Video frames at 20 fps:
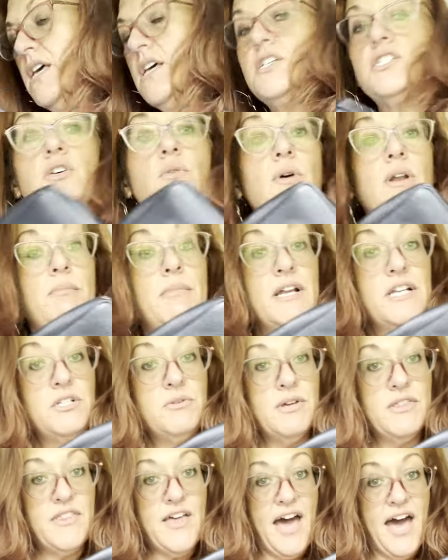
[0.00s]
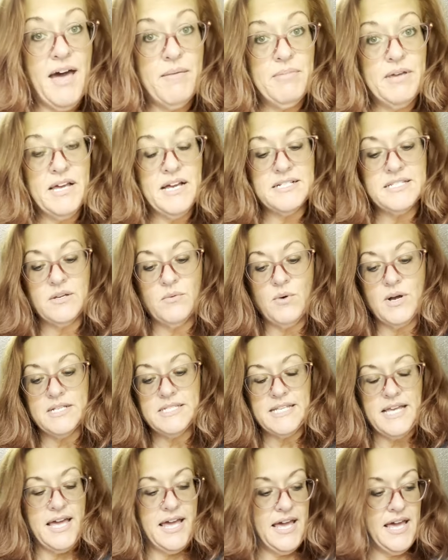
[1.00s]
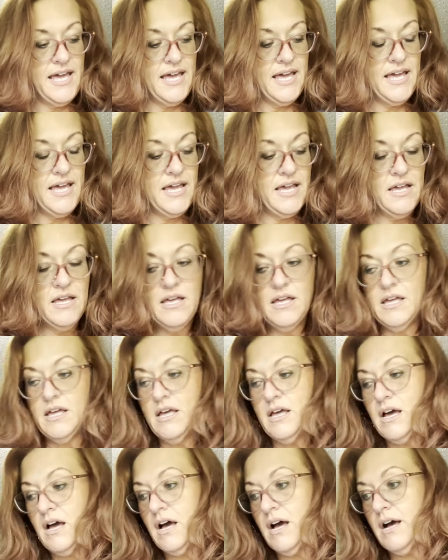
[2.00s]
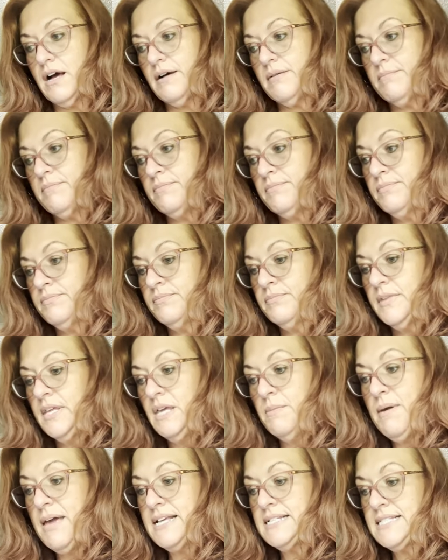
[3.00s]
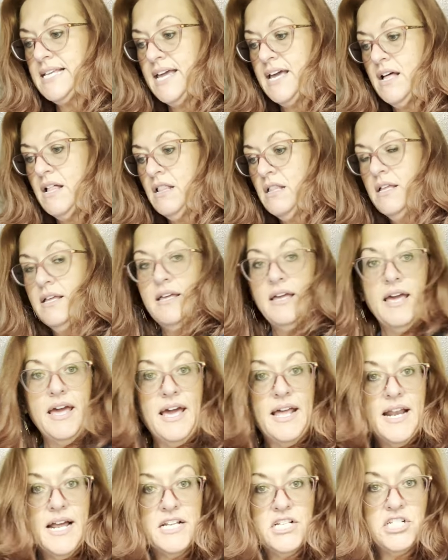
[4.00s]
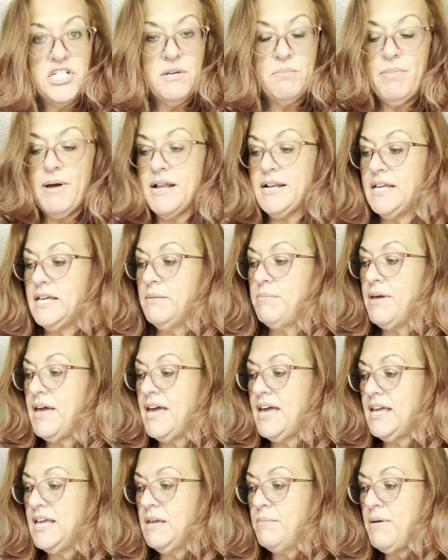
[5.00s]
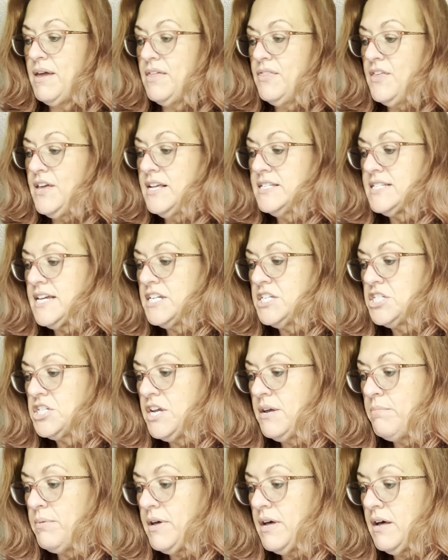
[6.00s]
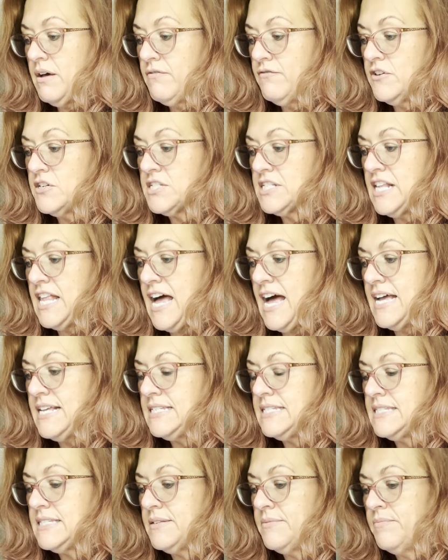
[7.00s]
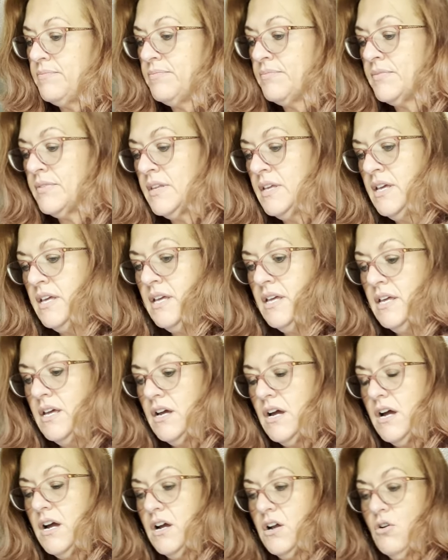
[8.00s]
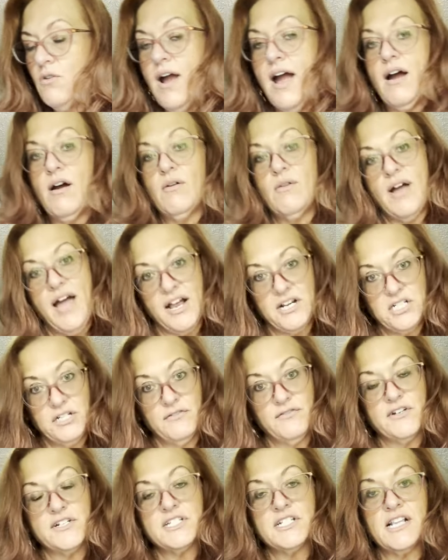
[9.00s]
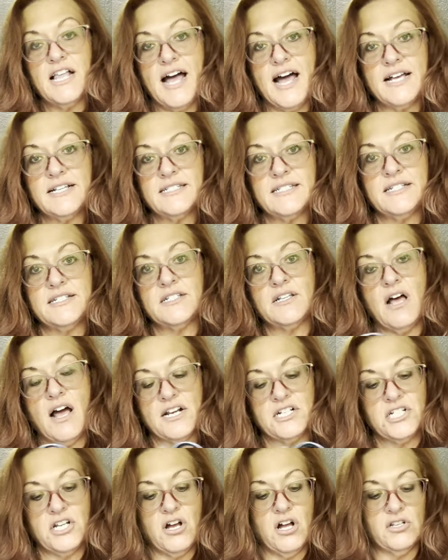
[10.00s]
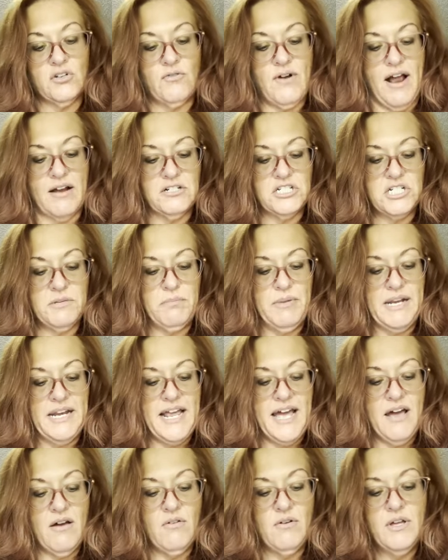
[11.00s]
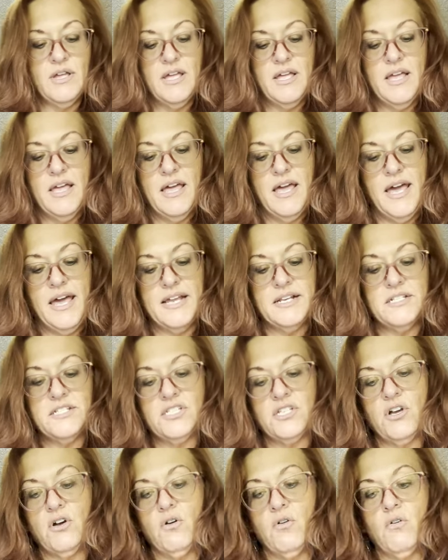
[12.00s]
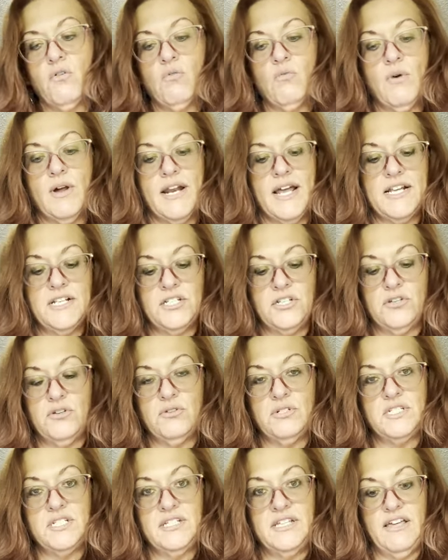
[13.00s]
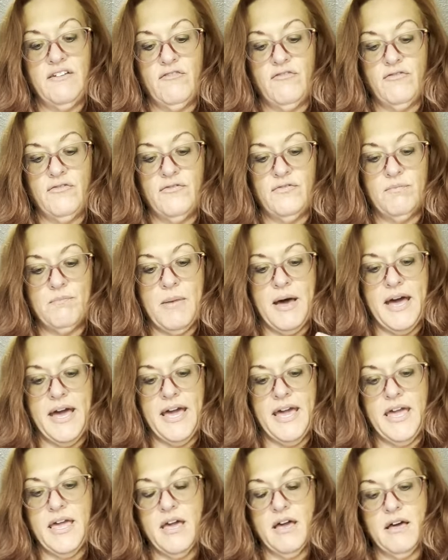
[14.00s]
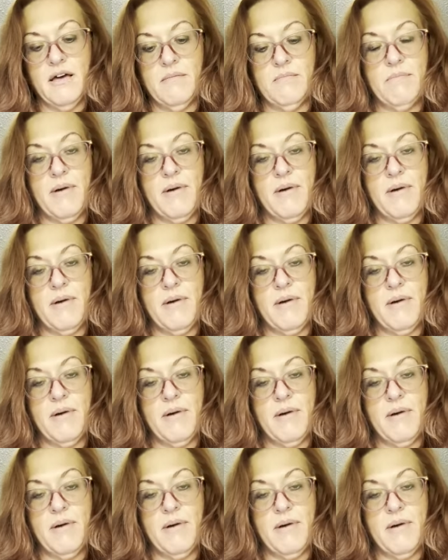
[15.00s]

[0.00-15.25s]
so what I'm going to do with that, because it was a um, eBay sale, and I ship on eBay, eBay things I ship uh, first class. Uh, ground, actually first class is actually called ground shipping now. And so what I do to give my um,